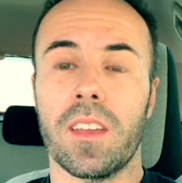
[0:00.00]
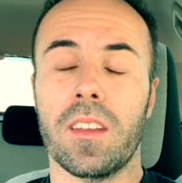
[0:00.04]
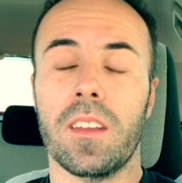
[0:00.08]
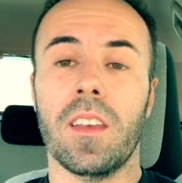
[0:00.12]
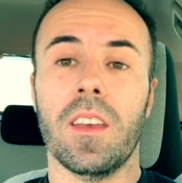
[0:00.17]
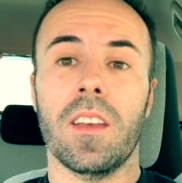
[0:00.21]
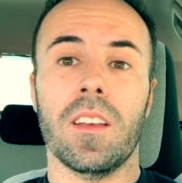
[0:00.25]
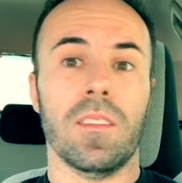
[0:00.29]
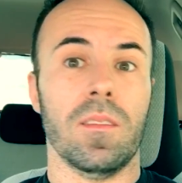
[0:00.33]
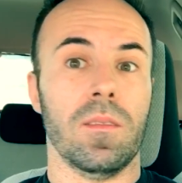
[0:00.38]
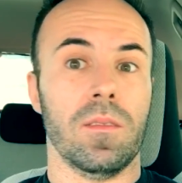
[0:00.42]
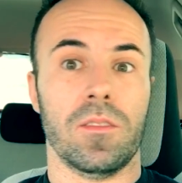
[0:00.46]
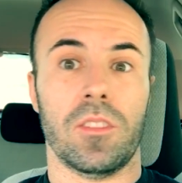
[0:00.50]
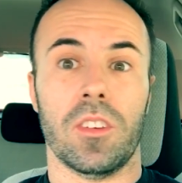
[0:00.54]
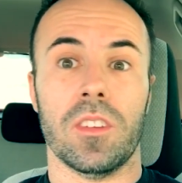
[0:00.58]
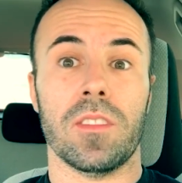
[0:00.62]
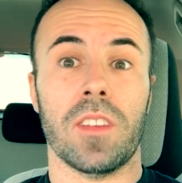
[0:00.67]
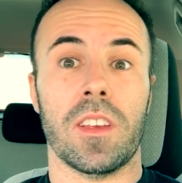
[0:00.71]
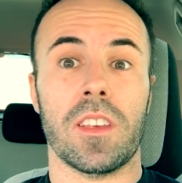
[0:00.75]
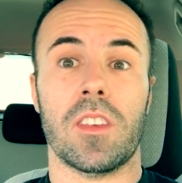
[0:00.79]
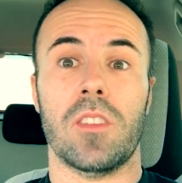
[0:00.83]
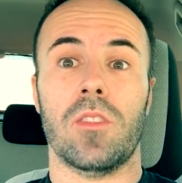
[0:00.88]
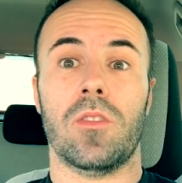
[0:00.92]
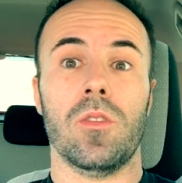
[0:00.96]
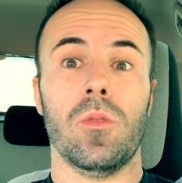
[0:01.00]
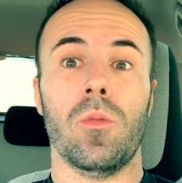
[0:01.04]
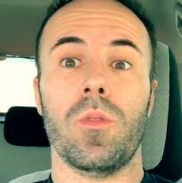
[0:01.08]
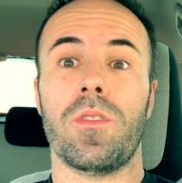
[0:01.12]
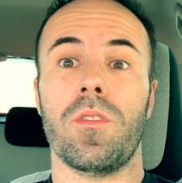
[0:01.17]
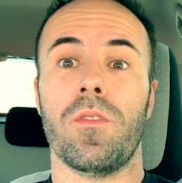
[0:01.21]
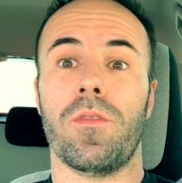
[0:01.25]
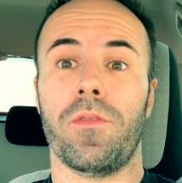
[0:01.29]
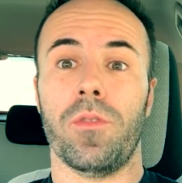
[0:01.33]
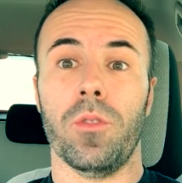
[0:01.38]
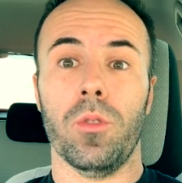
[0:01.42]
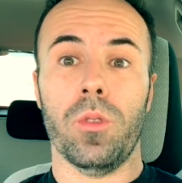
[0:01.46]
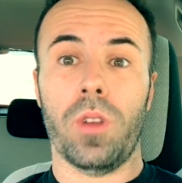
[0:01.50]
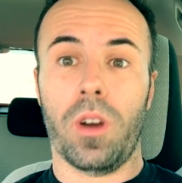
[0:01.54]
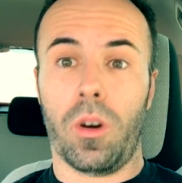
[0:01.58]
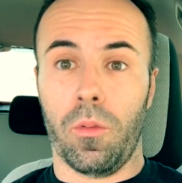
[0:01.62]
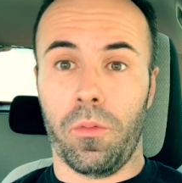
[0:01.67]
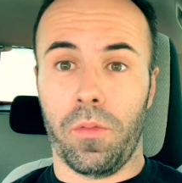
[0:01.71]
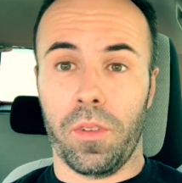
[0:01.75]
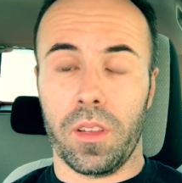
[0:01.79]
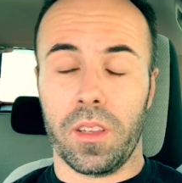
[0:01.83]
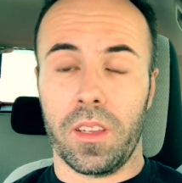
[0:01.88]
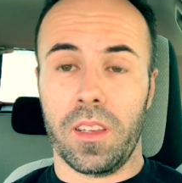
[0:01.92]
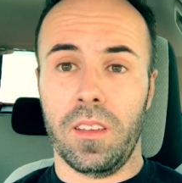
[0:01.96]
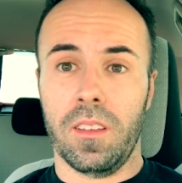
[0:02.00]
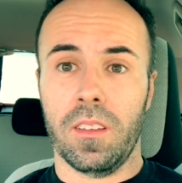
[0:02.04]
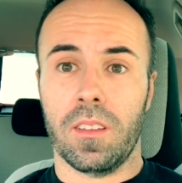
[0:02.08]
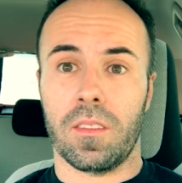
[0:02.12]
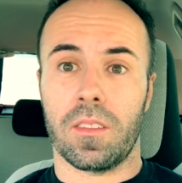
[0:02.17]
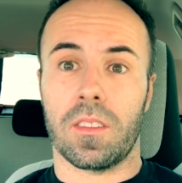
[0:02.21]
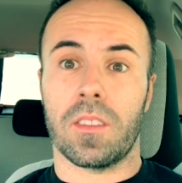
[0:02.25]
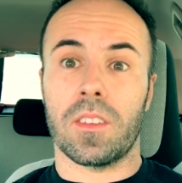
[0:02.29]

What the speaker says: it, just like you do with your food, hopefully,